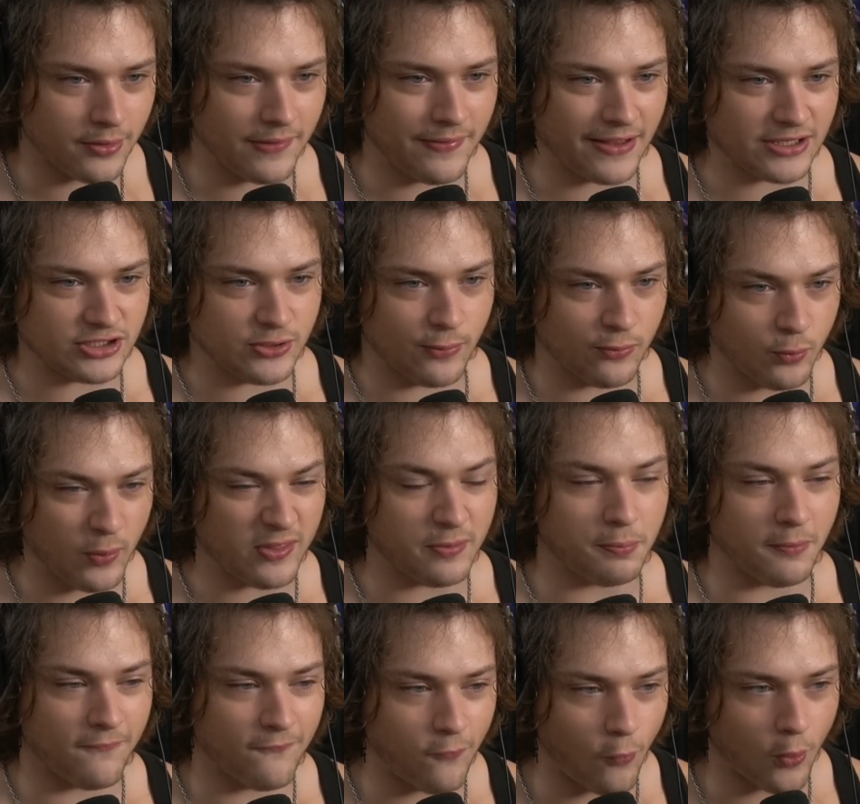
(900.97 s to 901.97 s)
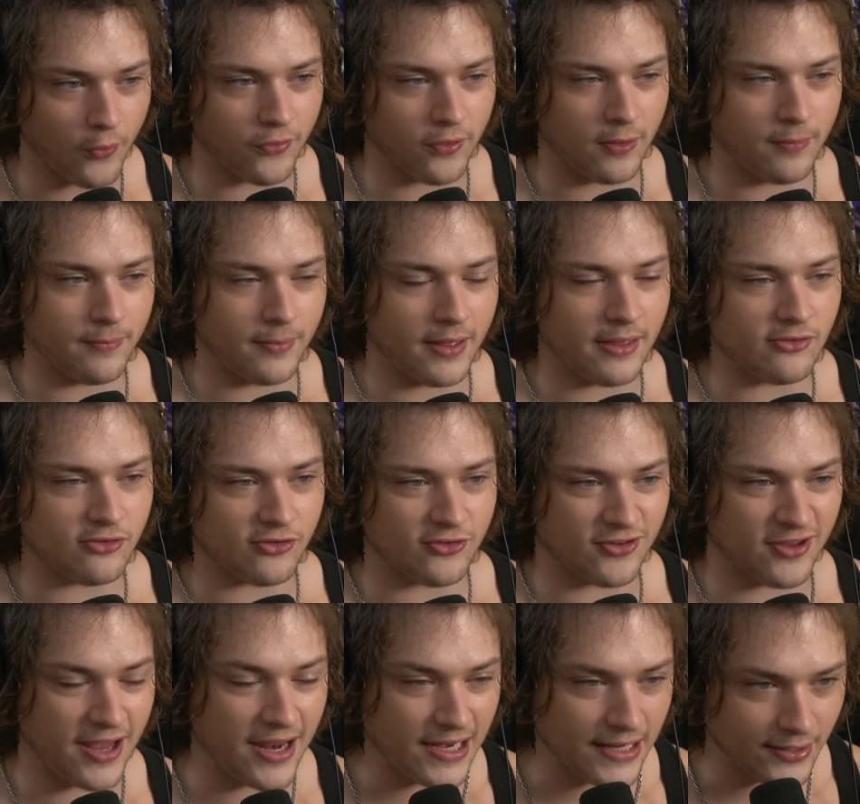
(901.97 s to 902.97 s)
and that she was with before them is
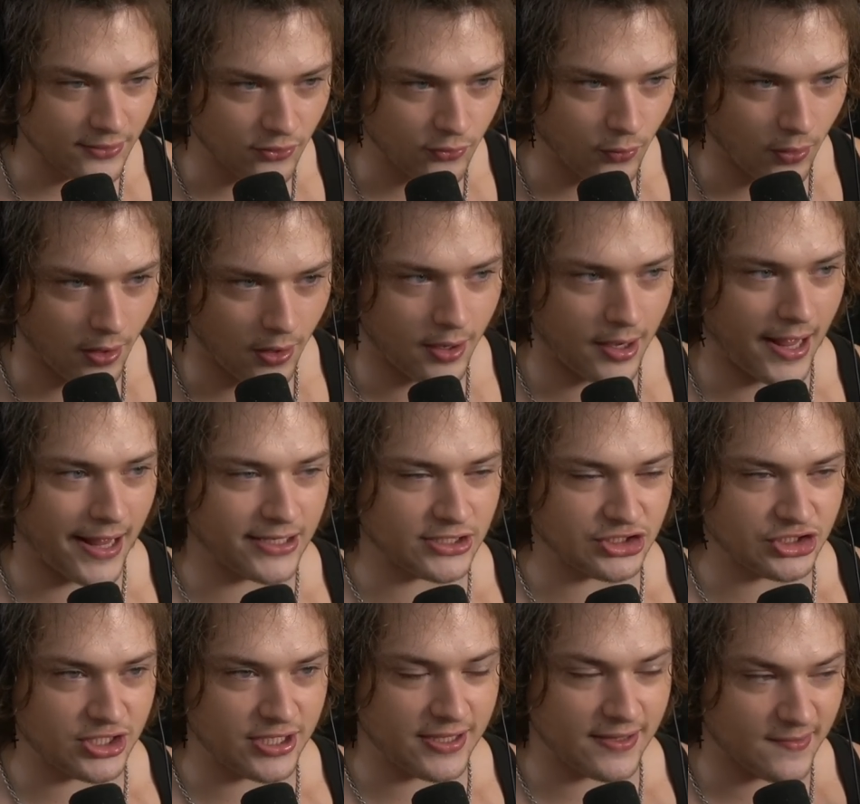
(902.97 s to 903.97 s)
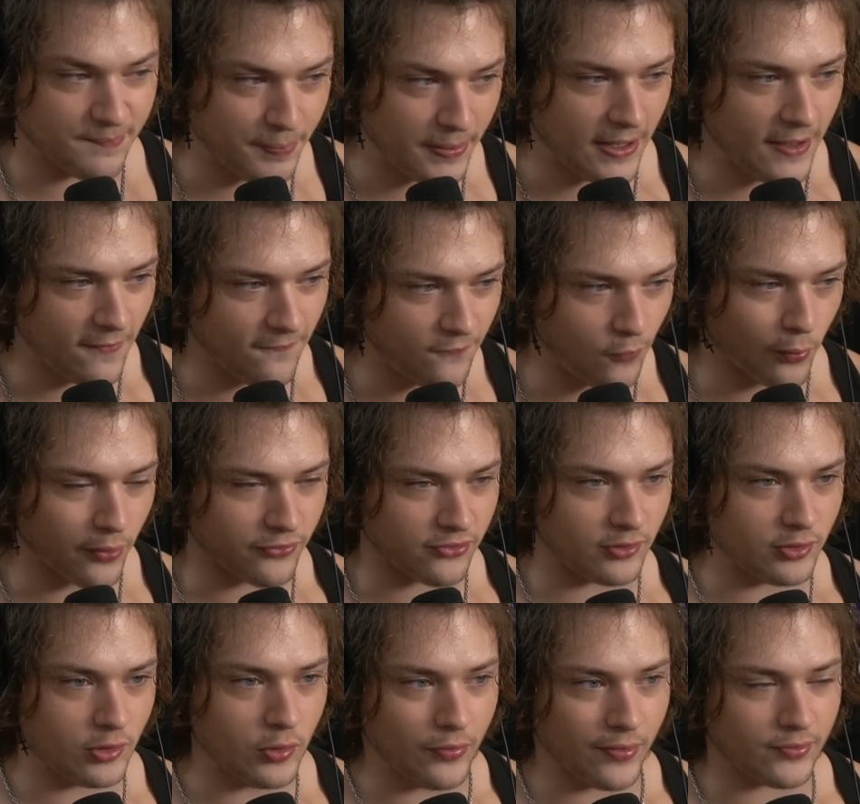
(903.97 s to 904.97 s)
just getting to her, and she's being forced to
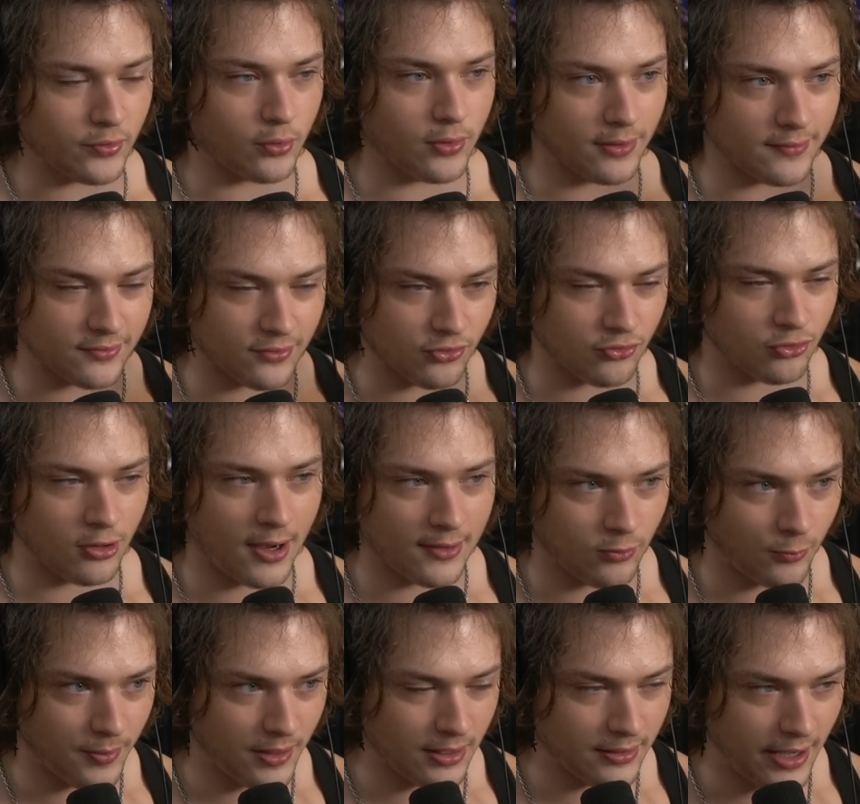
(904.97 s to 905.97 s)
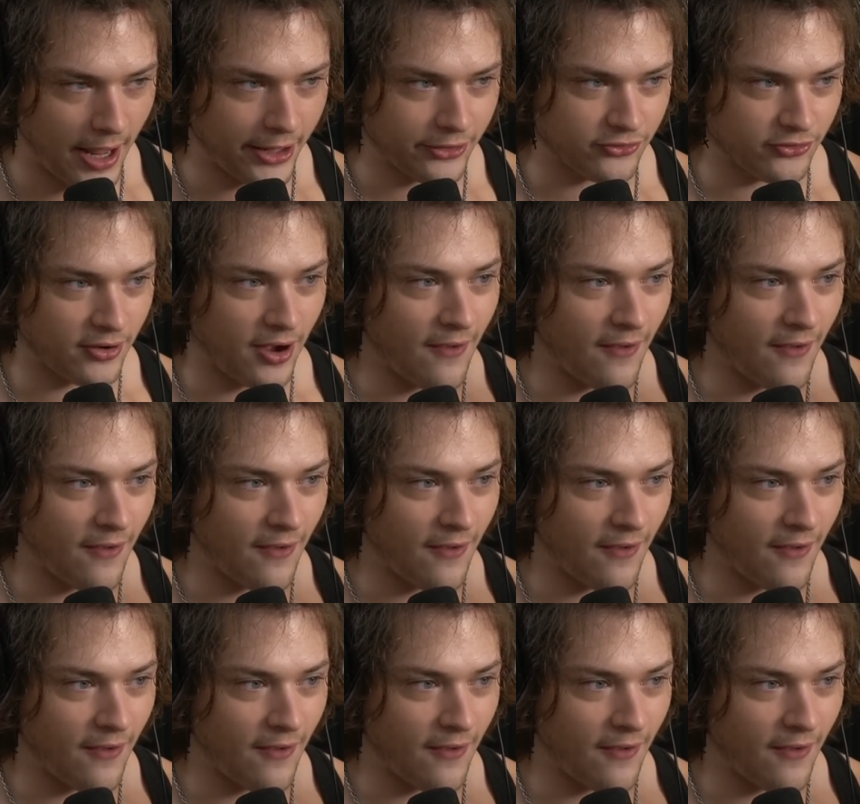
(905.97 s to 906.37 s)
do this or else the Strats will be in danger.